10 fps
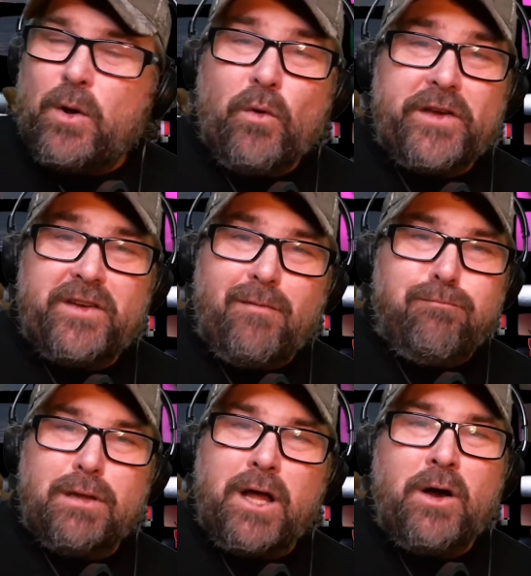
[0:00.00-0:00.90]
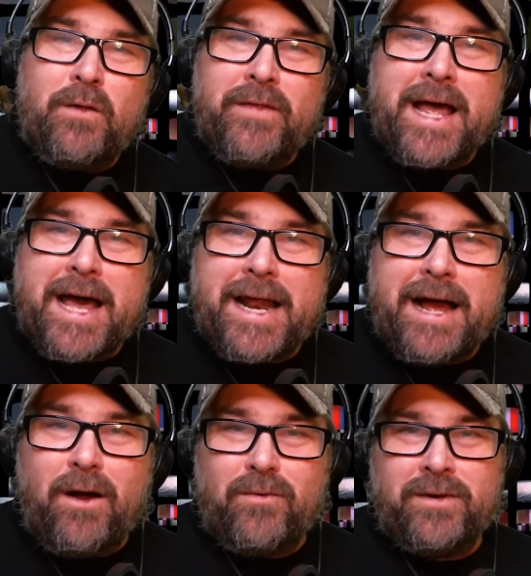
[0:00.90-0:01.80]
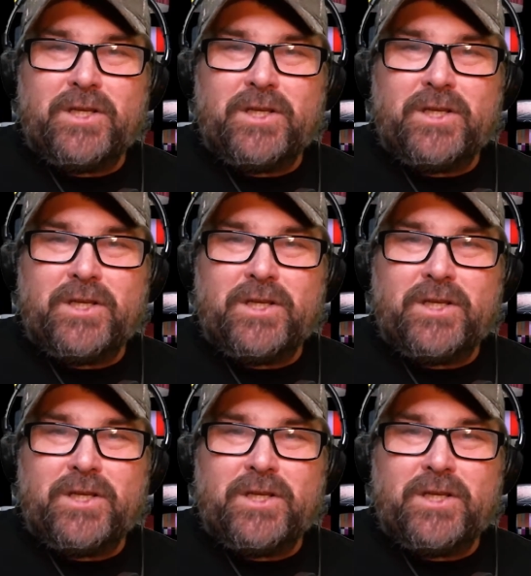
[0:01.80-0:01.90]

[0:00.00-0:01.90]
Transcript: well, you've blown that out.